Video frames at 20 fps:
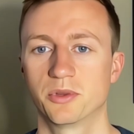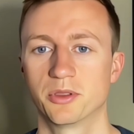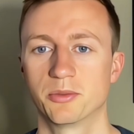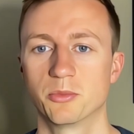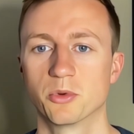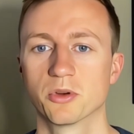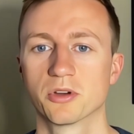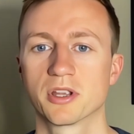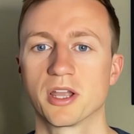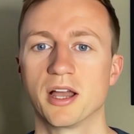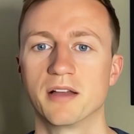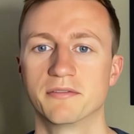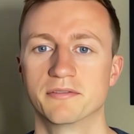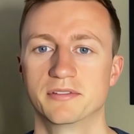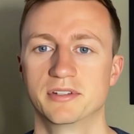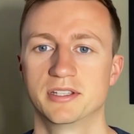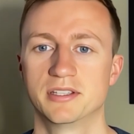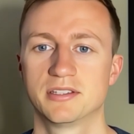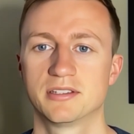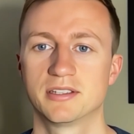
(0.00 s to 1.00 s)
with more
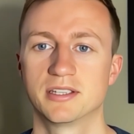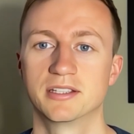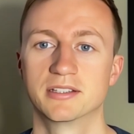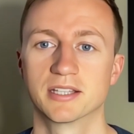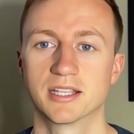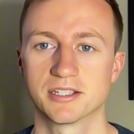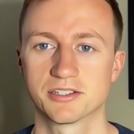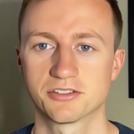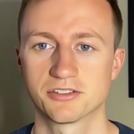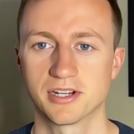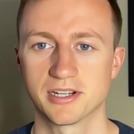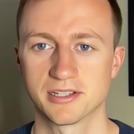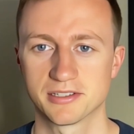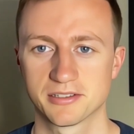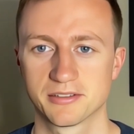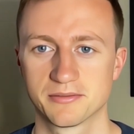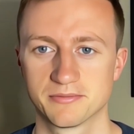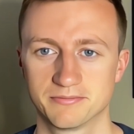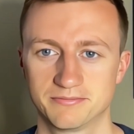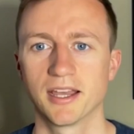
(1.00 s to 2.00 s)
confidence and less stress.